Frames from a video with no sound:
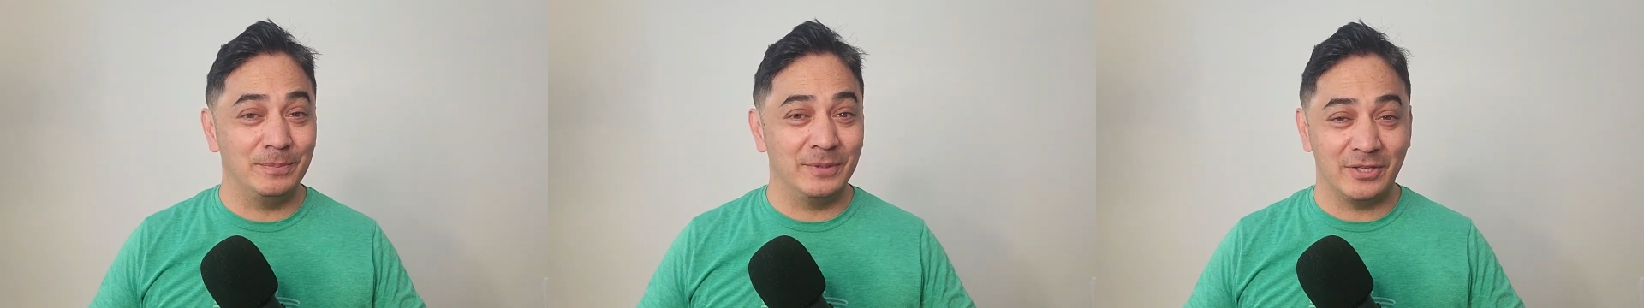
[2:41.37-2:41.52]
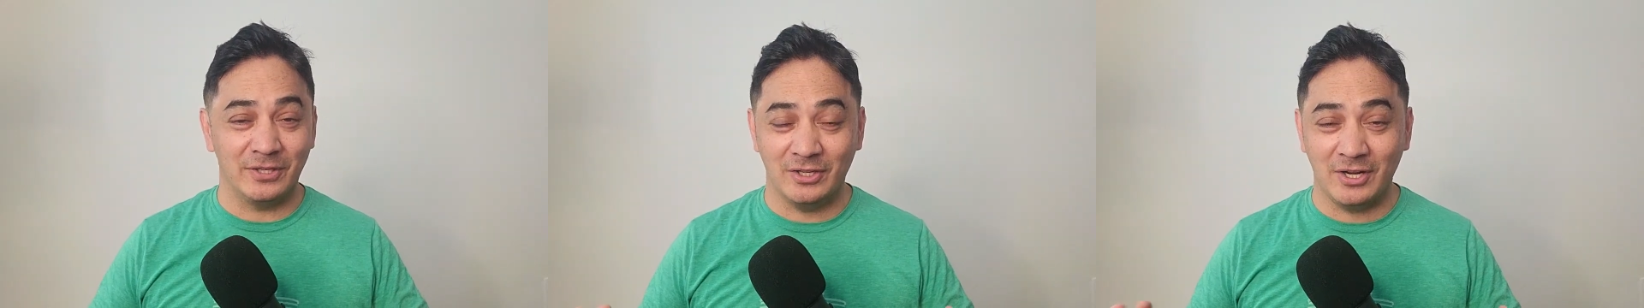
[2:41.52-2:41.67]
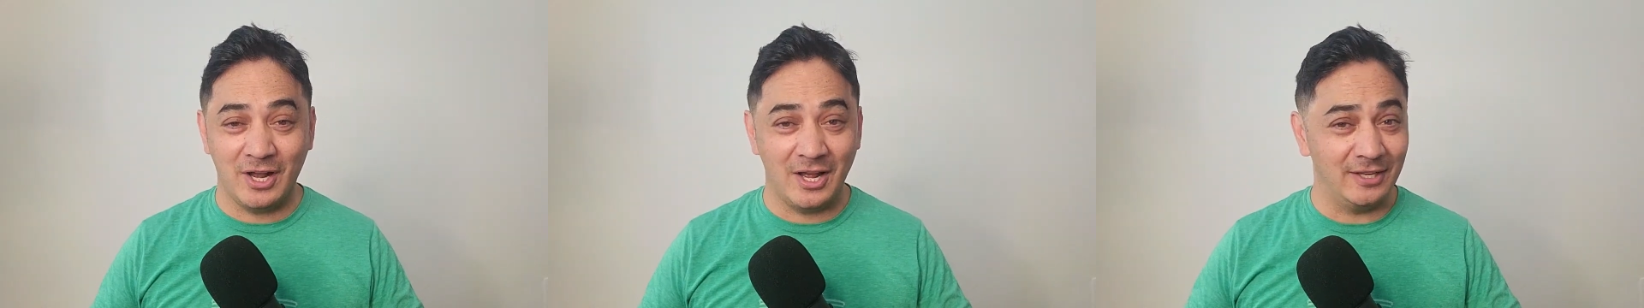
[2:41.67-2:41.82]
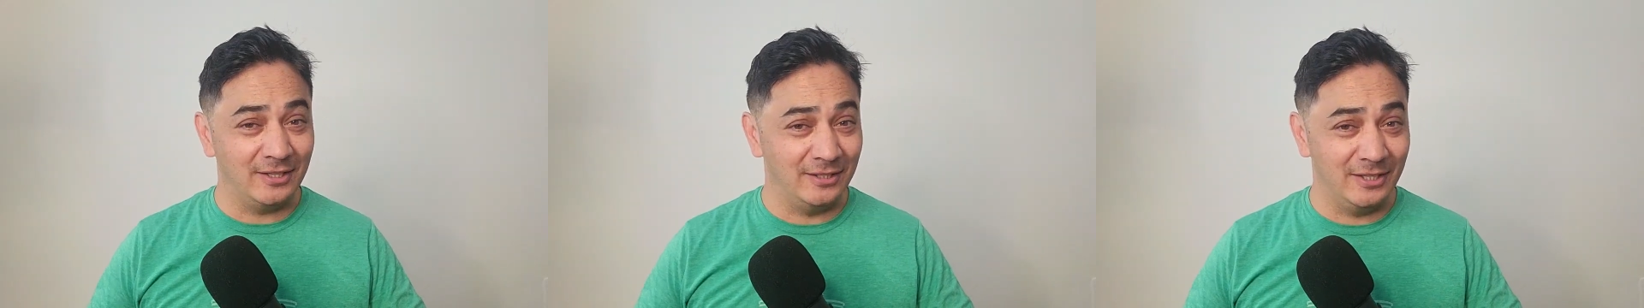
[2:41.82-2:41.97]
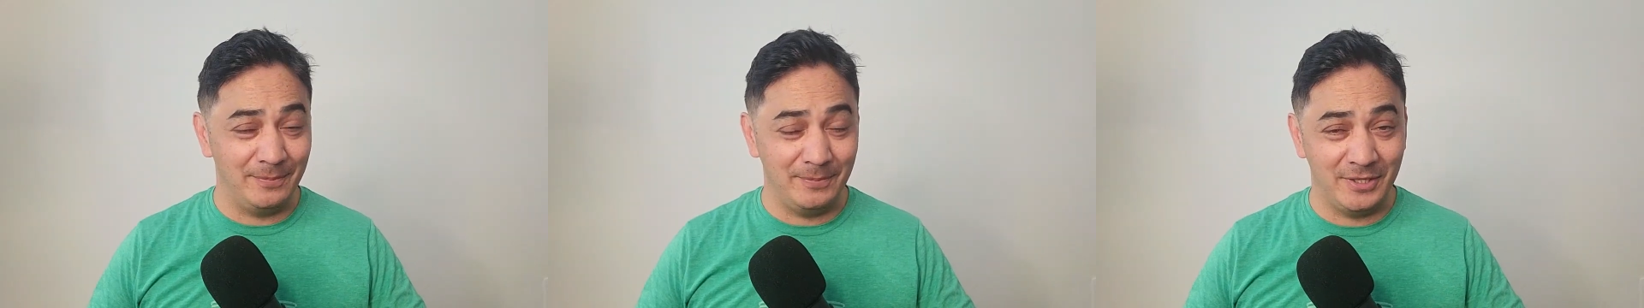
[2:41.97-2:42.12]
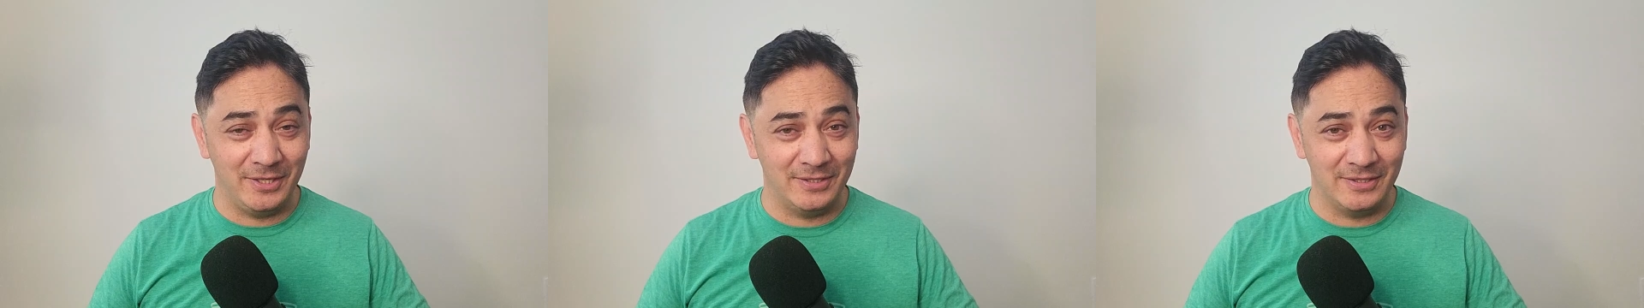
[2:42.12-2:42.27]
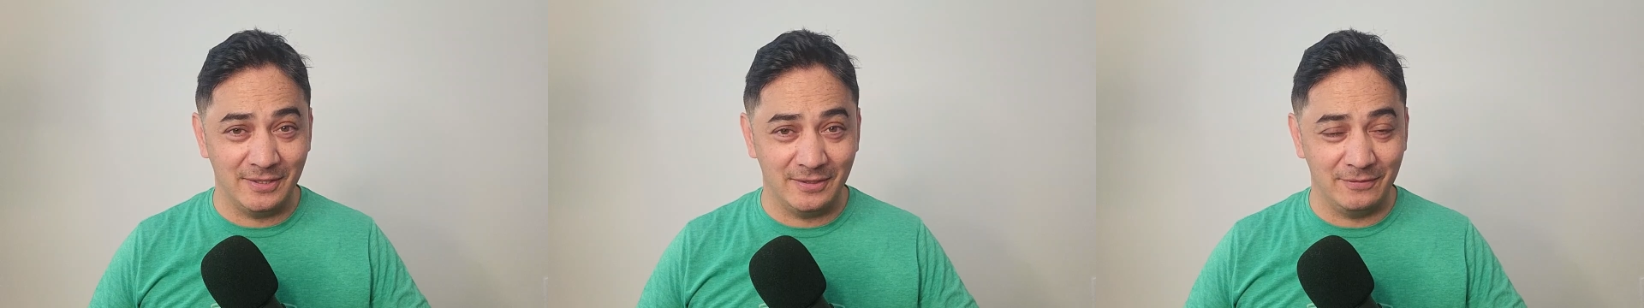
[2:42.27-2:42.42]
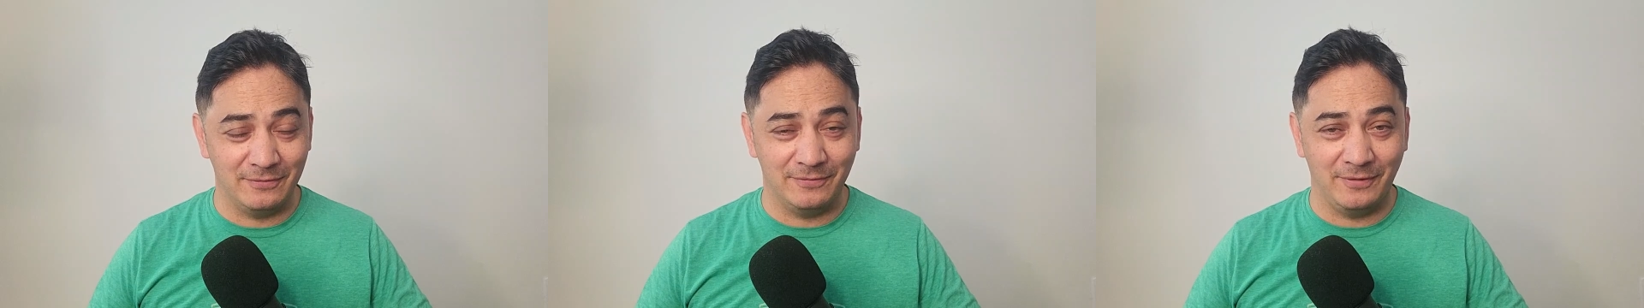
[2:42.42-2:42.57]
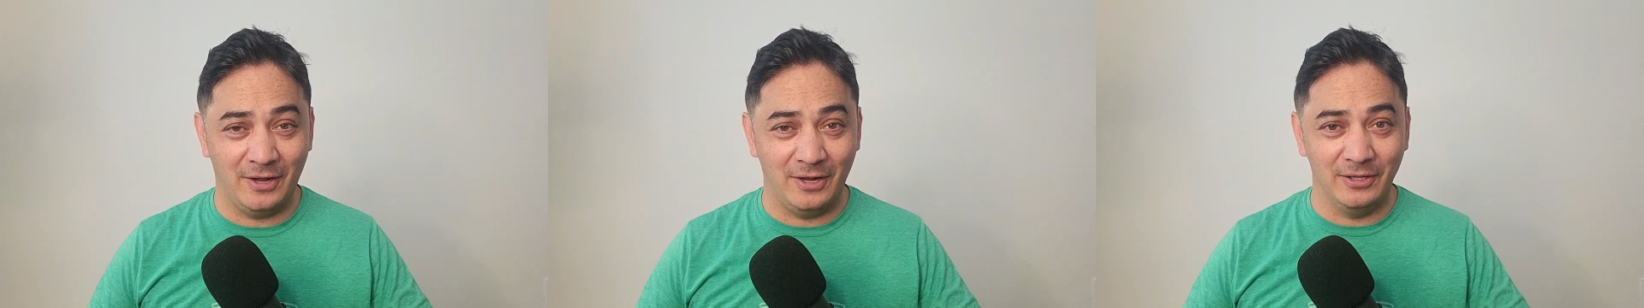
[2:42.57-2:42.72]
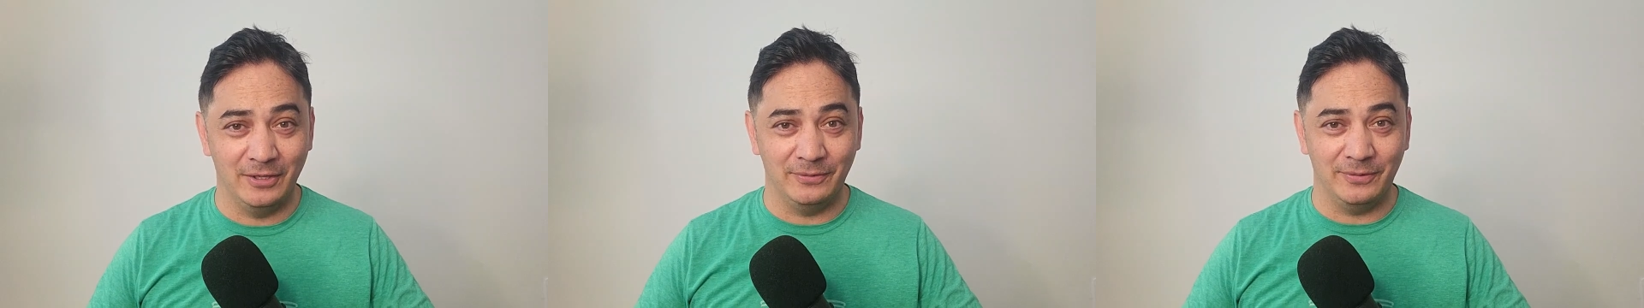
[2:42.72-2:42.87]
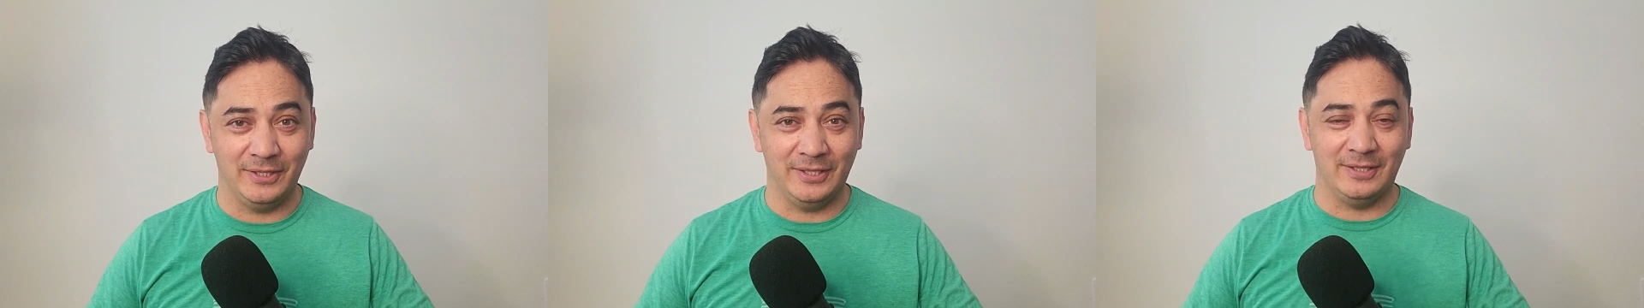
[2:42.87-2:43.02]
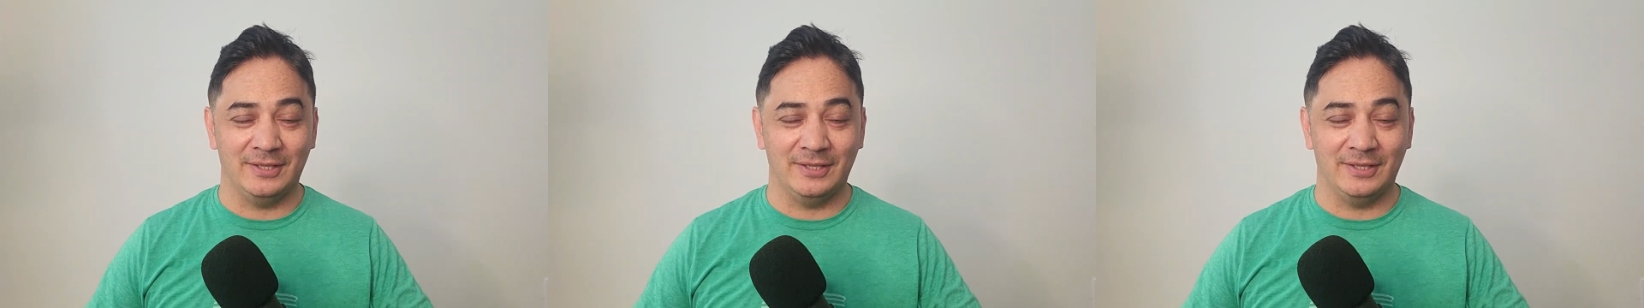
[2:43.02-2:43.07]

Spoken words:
but are not limited to, the following: